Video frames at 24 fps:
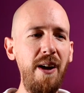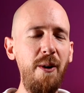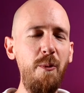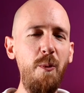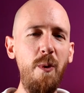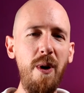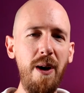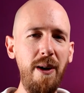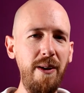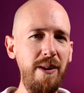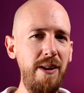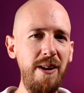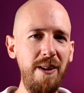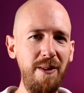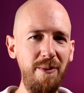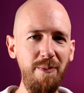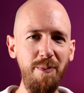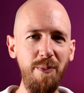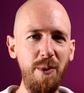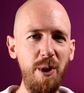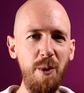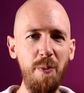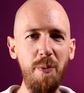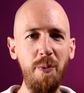well,
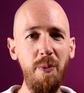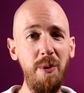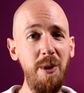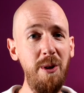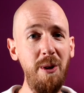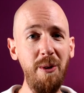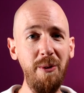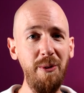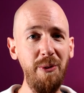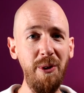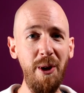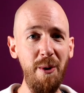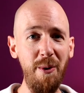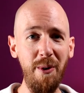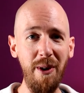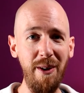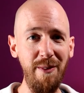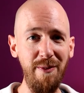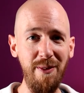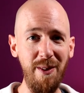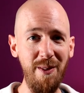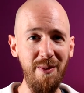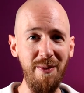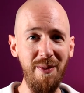you'll know
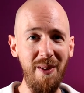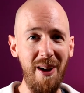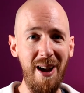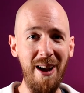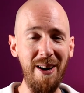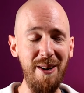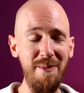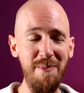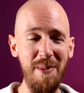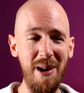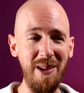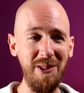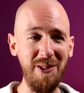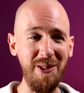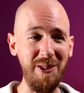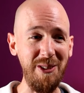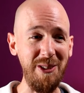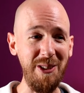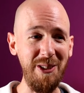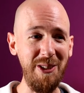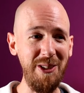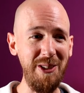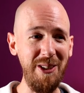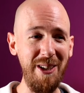if you've had a
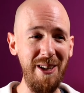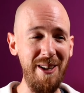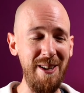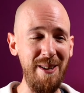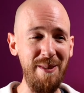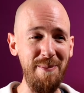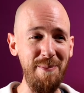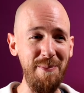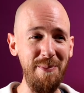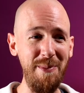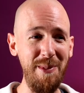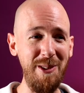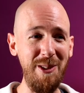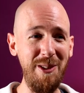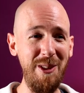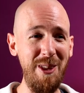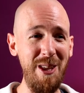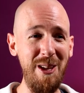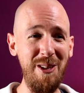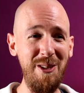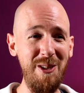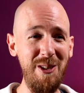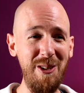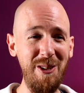massage.
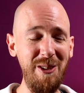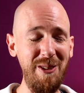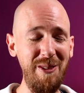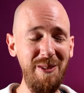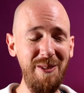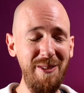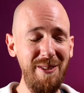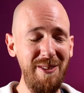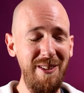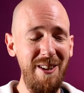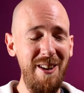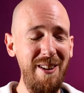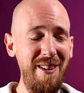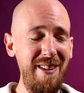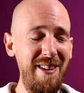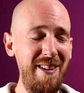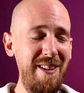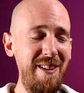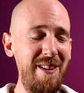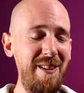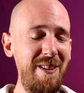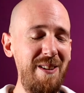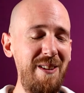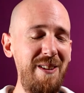They're just,
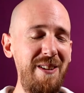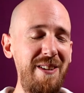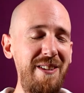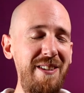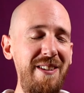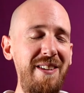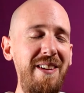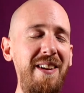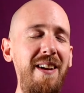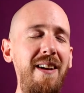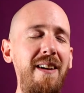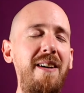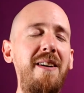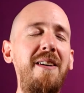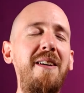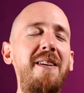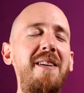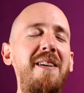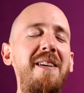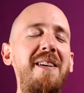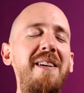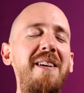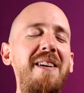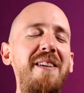
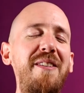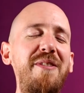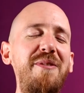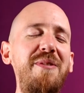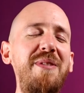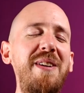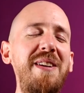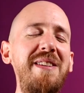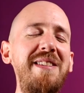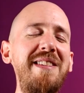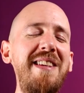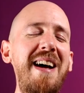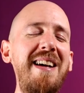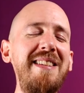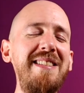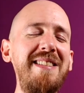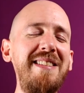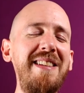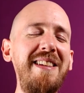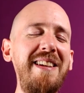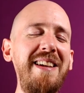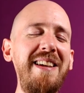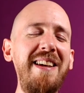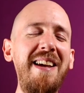
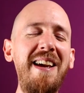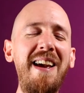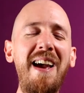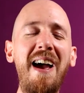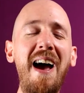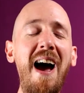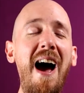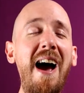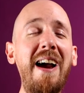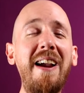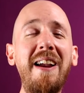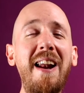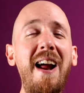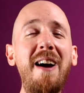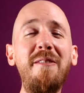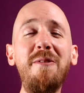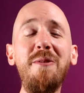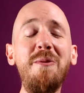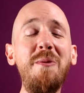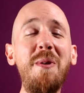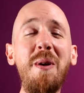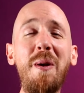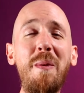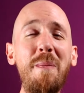fantastic. I could have
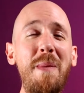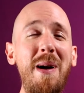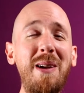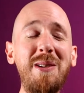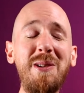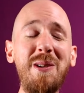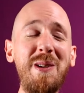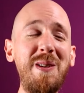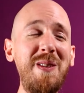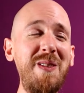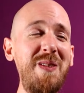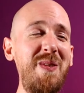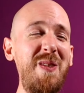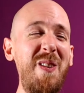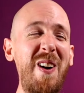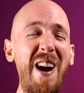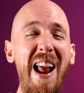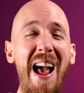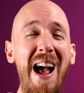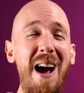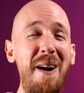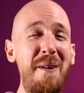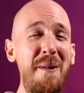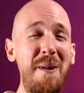a real massage for an
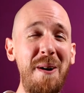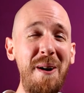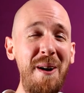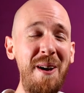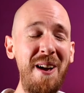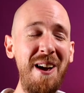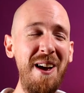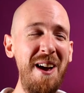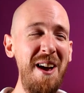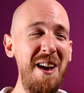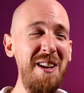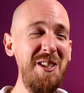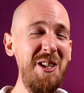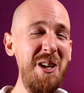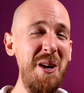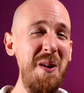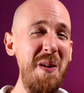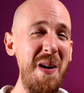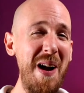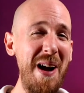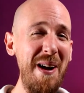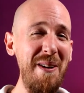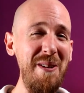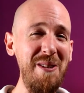hour,
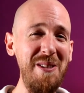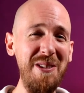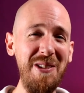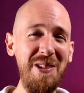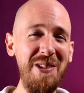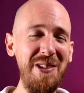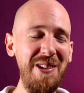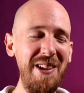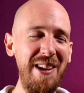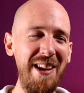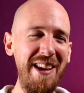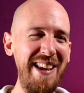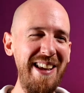2 hours,